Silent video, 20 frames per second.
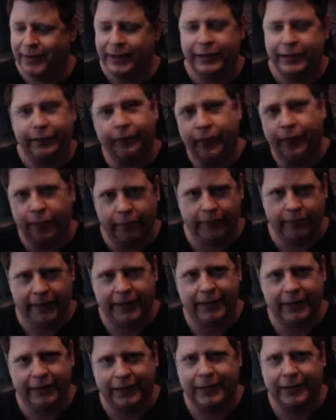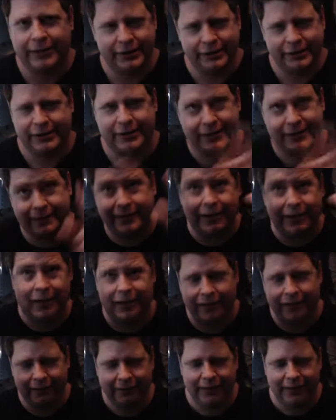the movie, not just the
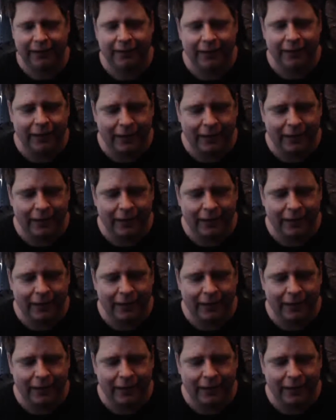holiday,